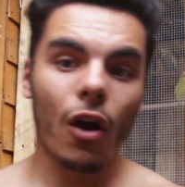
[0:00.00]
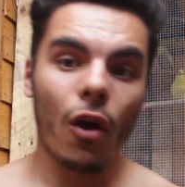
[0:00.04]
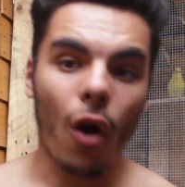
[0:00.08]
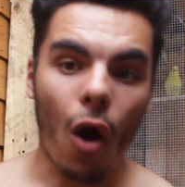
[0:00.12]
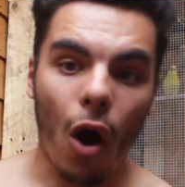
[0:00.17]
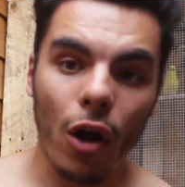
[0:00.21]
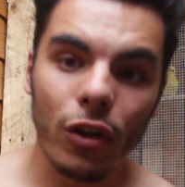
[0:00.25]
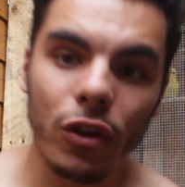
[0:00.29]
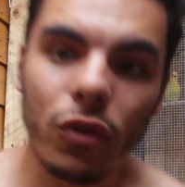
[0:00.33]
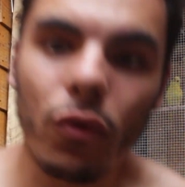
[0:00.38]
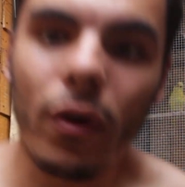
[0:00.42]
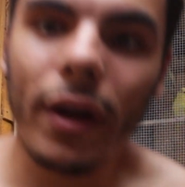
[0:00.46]

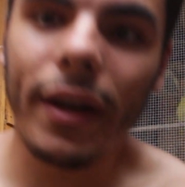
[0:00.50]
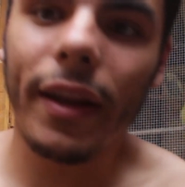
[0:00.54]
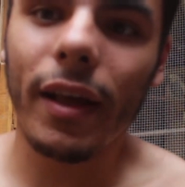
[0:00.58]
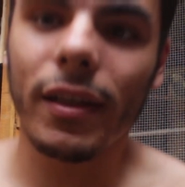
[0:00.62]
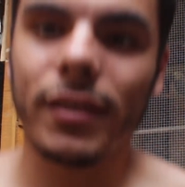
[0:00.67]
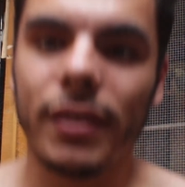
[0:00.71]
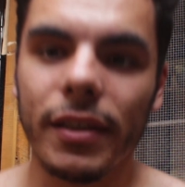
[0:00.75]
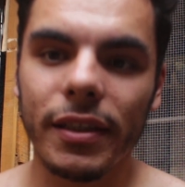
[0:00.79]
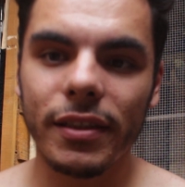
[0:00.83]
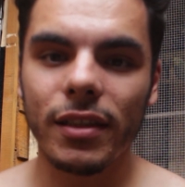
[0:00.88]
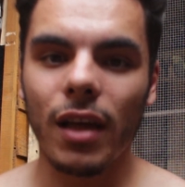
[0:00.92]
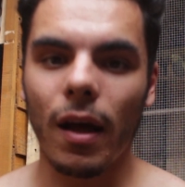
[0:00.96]
On to our
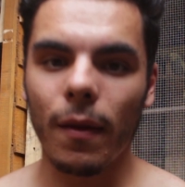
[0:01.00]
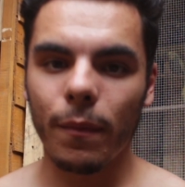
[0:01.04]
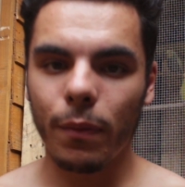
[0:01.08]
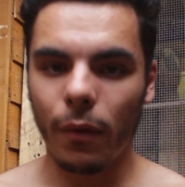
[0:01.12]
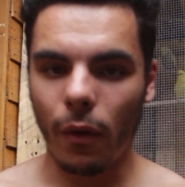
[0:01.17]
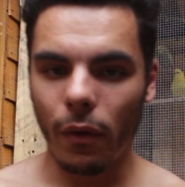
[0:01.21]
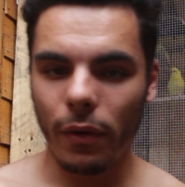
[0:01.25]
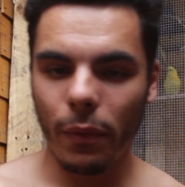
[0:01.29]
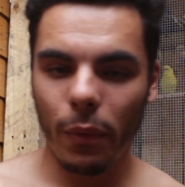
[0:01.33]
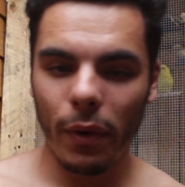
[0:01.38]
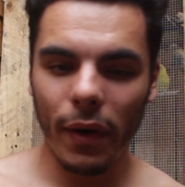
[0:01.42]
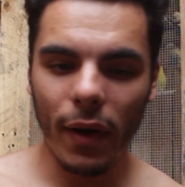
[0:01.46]
next
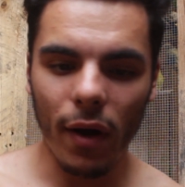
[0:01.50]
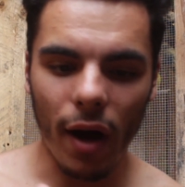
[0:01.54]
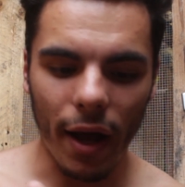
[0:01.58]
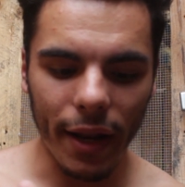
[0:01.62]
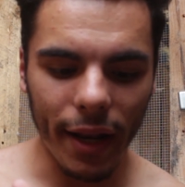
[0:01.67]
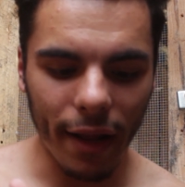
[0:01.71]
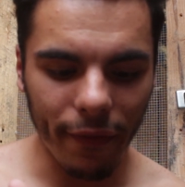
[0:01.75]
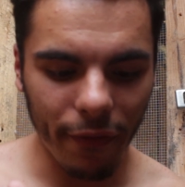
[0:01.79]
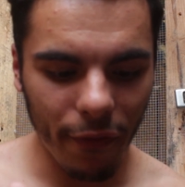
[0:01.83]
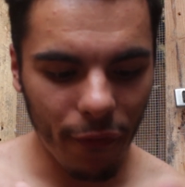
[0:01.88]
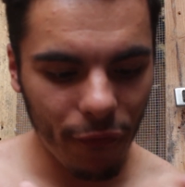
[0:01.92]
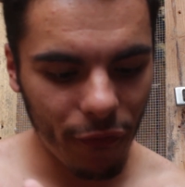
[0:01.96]
example. We got
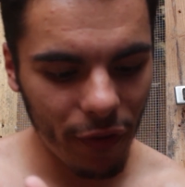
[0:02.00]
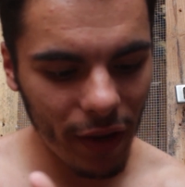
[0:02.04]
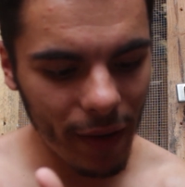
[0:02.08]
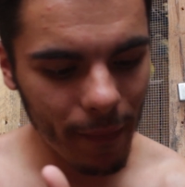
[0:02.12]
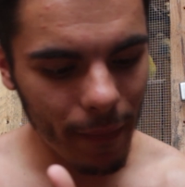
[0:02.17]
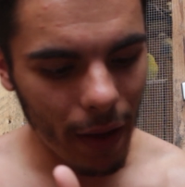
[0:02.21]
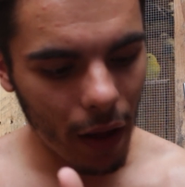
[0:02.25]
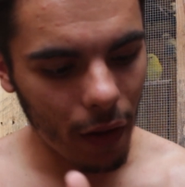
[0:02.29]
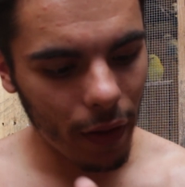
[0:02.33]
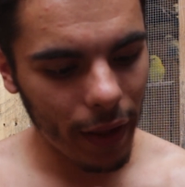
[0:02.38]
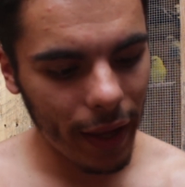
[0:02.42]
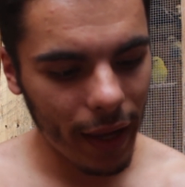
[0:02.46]
another
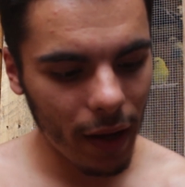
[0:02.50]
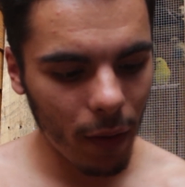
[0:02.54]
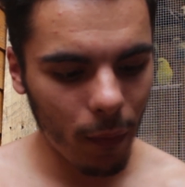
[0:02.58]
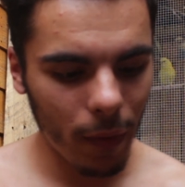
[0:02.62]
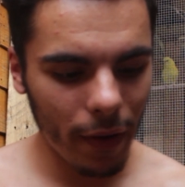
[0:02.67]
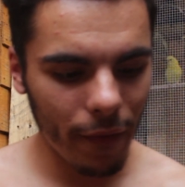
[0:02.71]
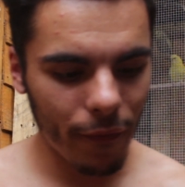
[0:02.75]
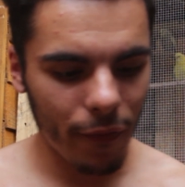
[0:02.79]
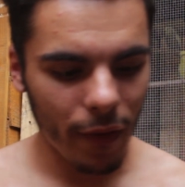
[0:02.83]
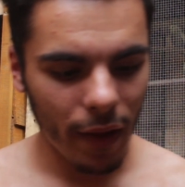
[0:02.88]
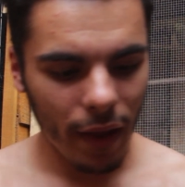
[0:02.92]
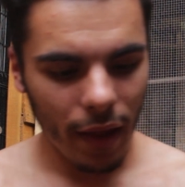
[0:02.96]
female here
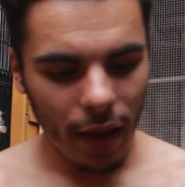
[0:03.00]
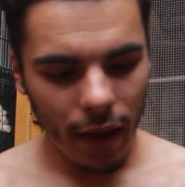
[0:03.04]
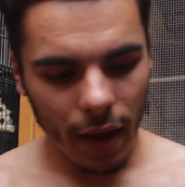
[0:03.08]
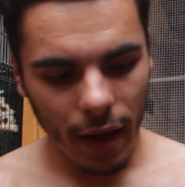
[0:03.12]
with,